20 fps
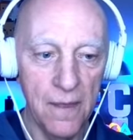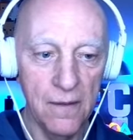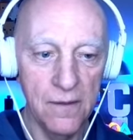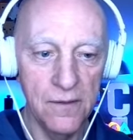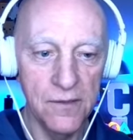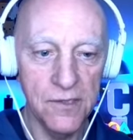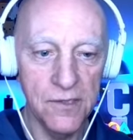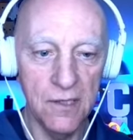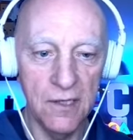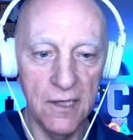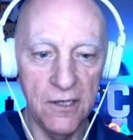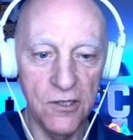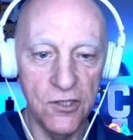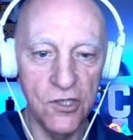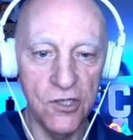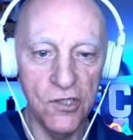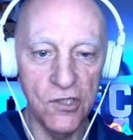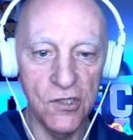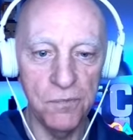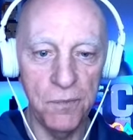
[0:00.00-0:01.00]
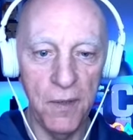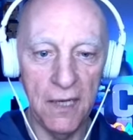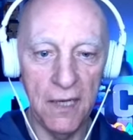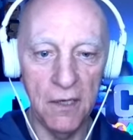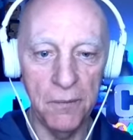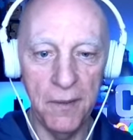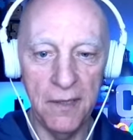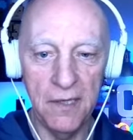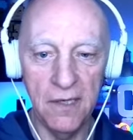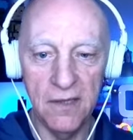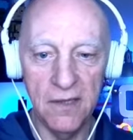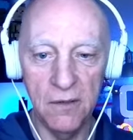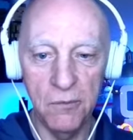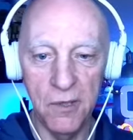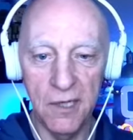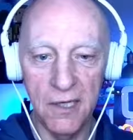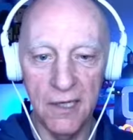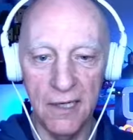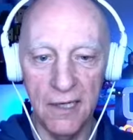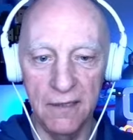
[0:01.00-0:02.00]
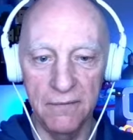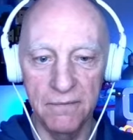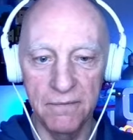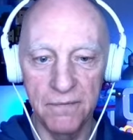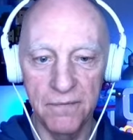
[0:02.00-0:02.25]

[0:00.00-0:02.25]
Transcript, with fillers: So let's just pick up anything we can